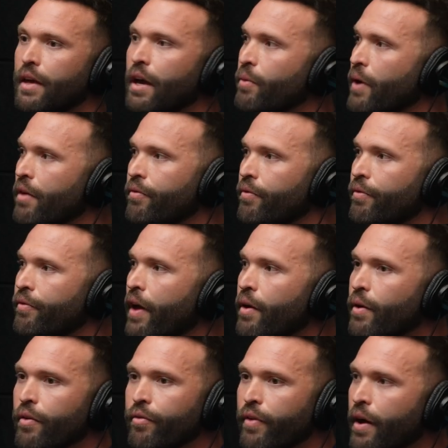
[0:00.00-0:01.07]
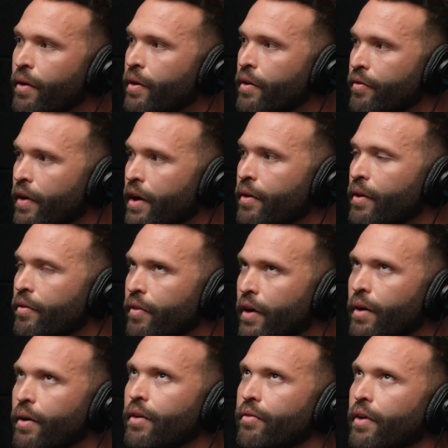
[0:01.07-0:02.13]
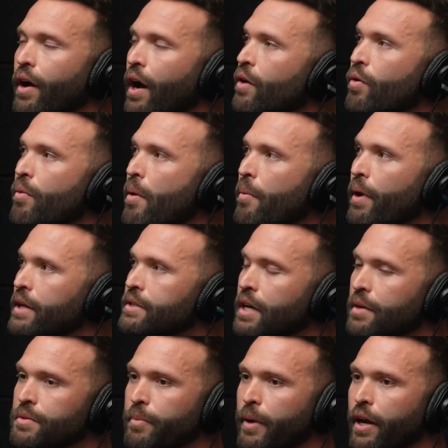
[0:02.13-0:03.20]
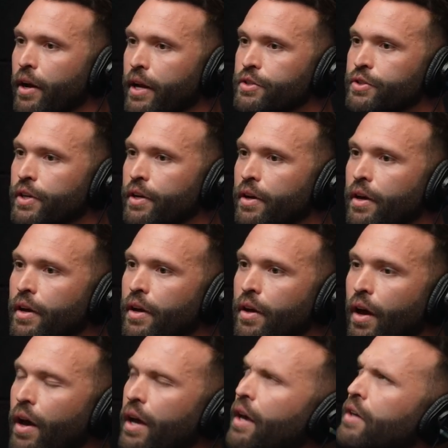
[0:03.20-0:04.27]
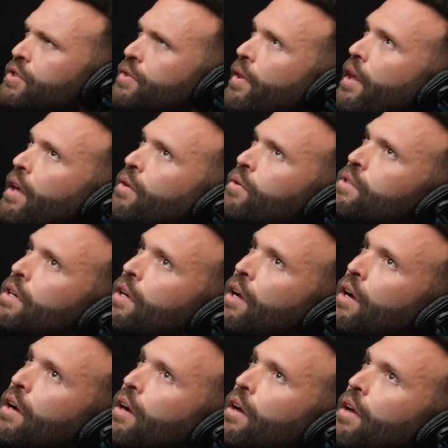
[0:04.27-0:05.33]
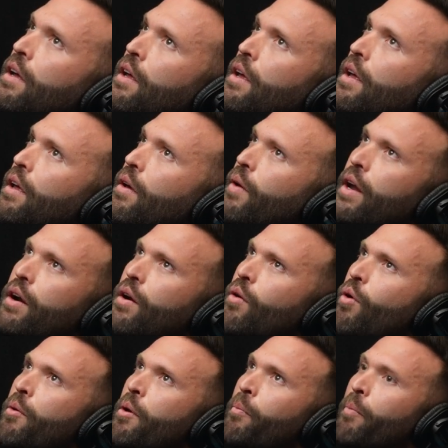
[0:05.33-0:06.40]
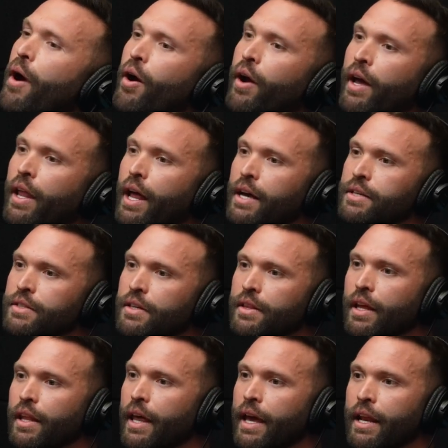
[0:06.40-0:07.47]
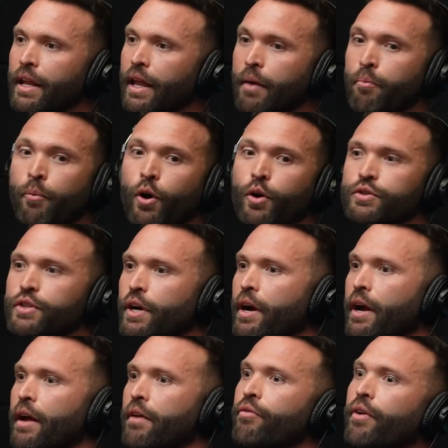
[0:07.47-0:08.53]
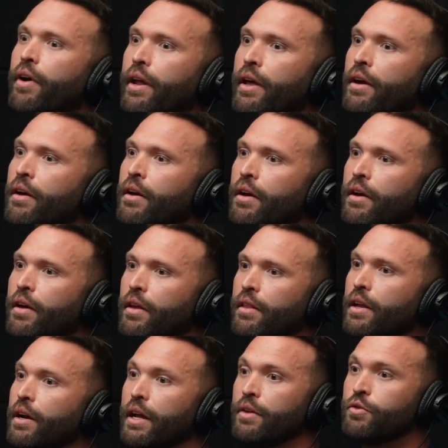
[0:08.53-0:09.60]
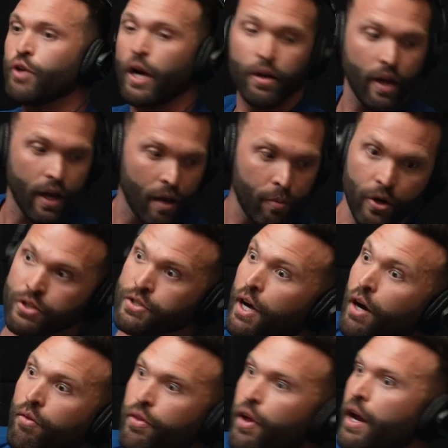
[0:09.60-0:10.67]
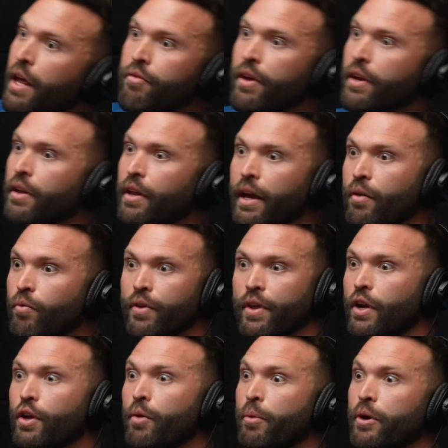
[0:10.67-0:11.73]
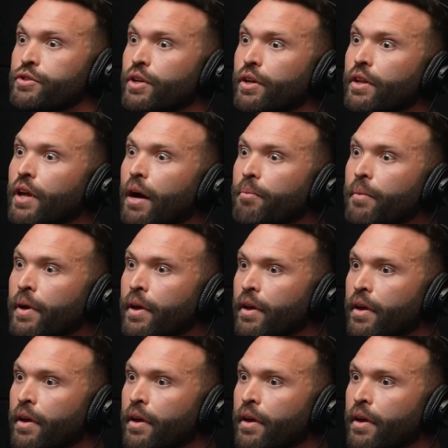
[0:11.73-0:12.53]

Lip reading: Yeah, we have very, very, very, very, very. I don't remember last time somebody got injured. I actually think it was women empowerment class. The lady like posted her hand funny, literally trying to get up herself, not even like with another person on top,